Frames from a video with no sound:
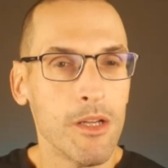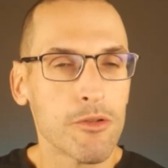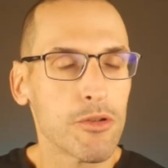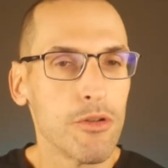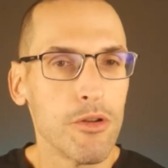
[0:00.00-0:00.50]

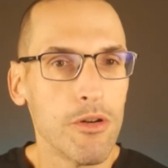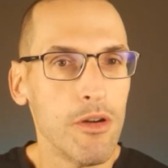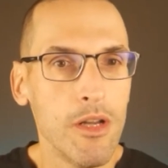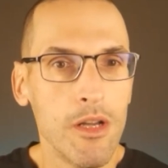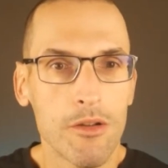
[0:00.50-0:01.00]
to
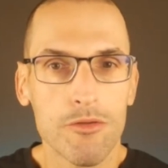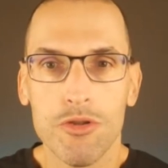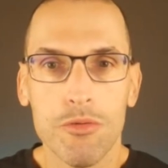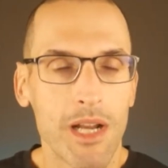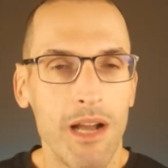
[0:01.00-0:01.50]
do
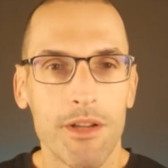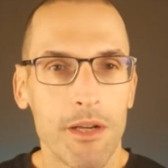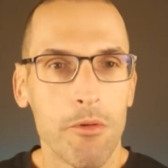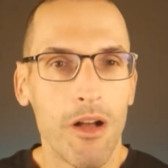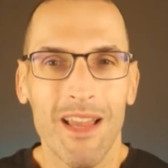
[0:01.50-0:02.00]
whatever they want.